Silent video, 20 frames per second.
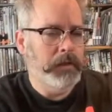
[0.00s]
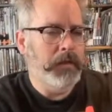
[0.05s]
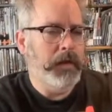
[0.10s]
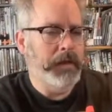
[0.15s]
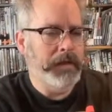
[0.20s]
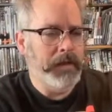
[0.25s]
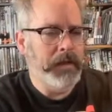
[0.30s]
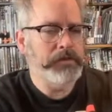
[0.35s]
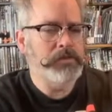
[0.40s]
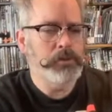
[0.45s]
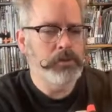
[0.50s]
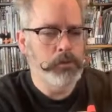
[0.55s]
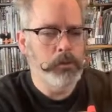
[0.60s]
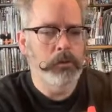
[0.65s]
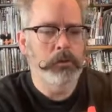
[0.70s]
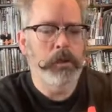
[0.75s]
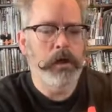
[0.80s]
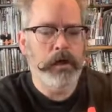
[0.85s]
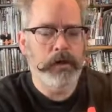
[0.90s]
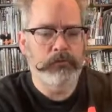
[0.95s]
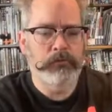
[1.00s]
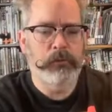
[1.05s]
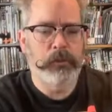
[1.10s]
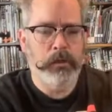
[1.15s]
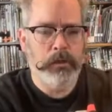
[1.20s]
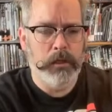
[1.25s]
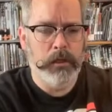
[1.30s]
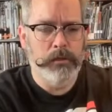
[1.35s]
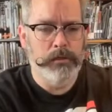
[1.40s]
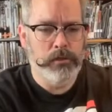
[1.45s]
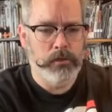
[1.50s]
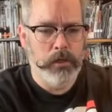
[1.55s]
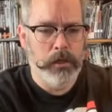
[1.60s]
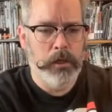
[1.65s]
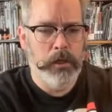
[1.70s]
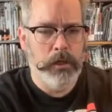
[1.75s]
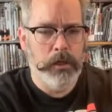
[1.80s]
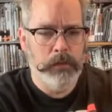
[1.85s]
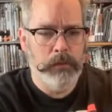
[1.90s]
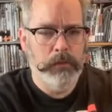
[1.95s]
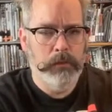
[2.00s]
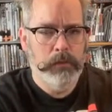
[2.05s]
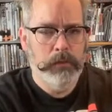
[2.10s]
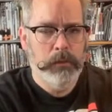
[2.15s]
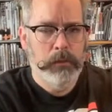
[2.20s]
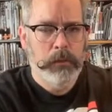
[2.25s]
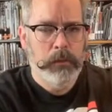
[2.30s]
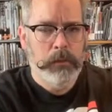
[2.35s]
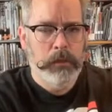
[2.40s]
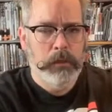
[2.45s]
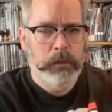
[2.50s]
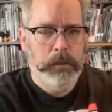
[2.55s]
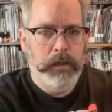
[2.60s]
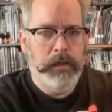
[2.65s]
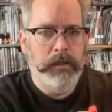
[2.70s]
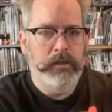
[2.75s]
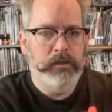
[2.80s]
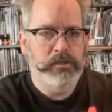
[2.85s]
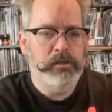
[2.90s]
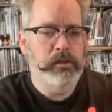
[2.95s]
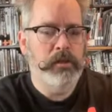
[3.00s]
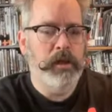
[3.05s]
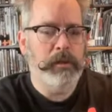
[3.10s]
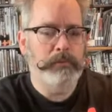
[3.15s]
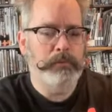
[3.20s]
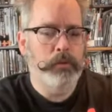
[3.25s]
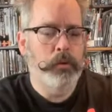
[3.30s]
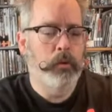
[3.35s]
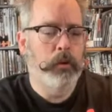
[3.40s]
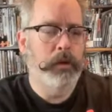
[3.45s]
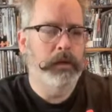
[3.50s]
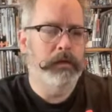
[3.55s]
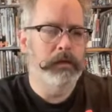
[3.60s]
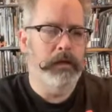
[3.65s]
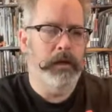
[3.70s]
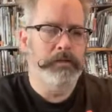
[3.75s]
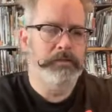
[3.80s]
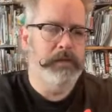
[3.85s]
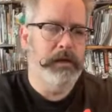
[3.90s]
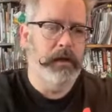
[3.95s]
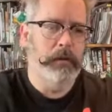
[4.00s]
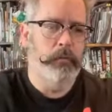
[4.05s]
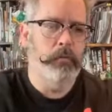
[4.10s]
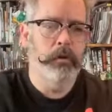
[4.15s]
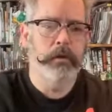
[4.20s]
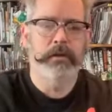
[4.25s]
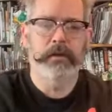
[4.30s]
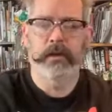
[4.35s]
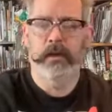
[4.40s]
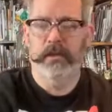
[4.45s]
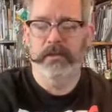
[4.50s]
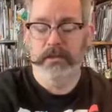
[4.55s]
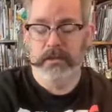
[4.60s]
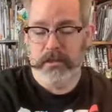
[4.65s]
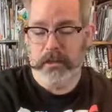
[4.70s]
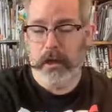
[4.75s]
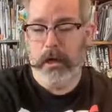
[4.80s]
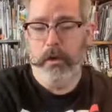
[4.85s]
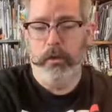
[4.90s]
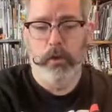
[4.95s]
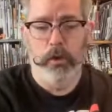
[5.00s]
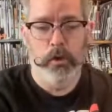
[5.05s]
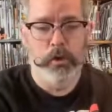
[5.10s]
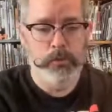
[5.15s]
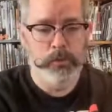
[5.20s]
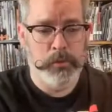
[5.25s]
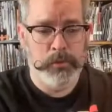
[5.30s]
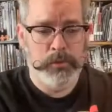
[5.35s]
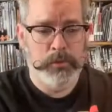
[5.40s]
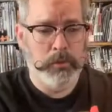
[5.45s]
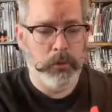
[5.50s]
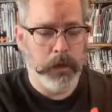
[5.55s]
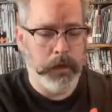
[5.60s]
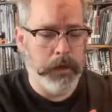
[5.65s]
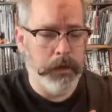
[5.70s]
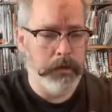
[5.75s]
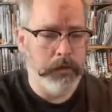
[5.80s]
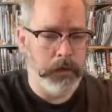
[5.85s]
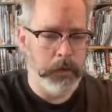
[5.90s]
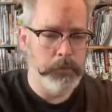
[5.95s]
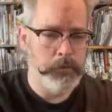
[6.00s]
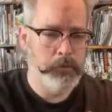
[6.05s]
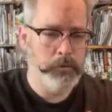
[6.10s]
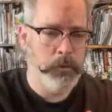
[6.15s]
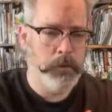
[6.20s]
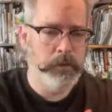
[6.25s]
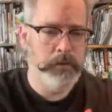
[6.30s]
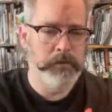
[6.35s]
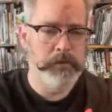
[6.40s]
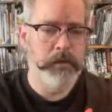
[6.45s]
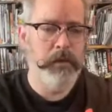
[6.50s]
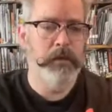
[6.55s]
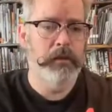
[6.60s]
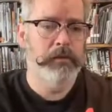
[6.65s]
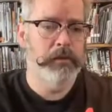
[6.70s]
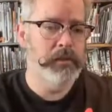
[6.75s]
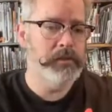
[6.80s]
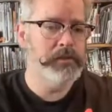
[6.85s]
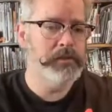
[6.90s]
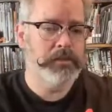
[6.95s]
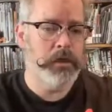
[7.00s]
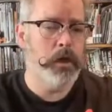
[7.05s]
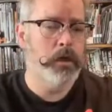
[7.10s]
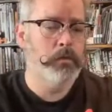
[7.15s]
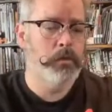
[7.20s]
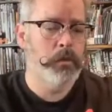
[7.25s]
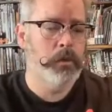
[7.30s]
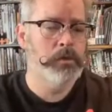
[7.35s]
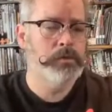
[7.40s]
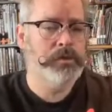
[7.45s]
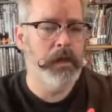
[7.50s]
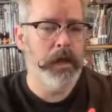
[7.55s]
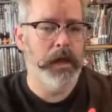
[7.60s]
Like, I got to do a lot of work on Tron. And until that point, I thought working on Star Wars was great. I was one of the Star Wars